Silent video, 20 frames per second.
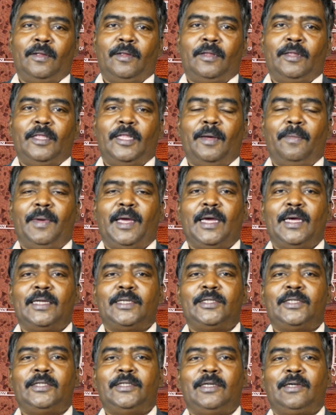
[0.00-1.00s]
The
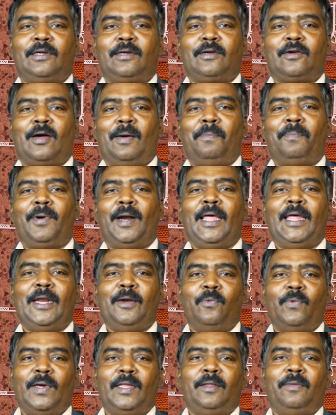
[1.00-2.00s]
biggest complaint
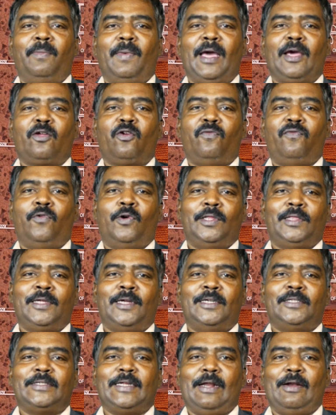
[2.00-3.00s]
with Micro Four
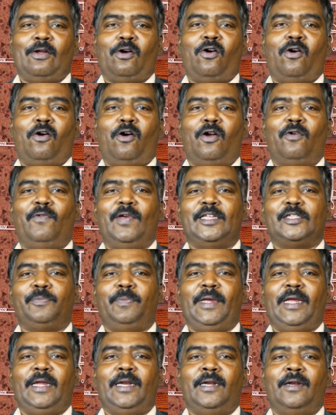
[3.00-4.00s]
Thirds has always
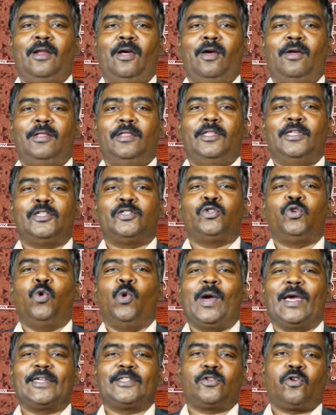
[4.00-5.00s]
been this
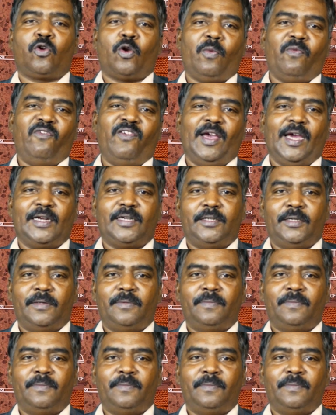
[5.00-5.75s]
2x crop factor.